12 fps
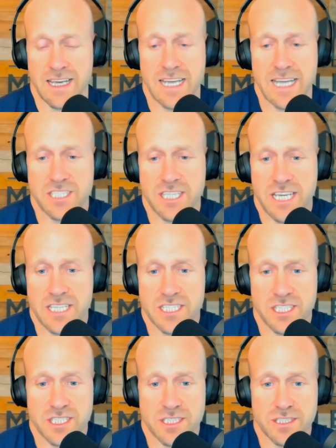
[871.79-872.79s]

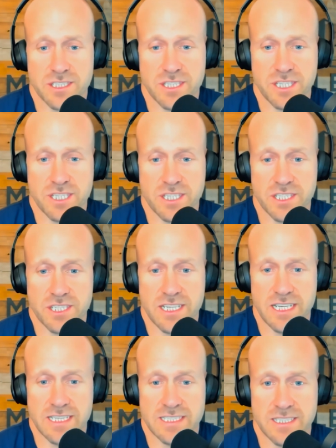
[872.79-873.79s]
education and association,
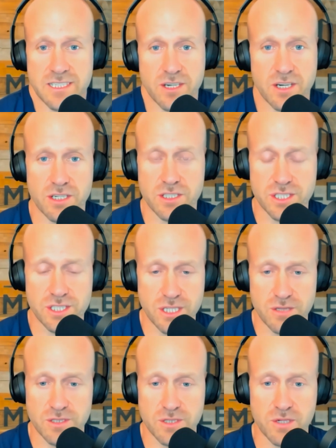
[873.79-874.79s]
as I said, are
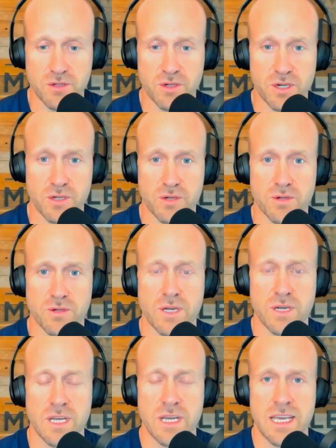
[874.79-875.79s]
so critical.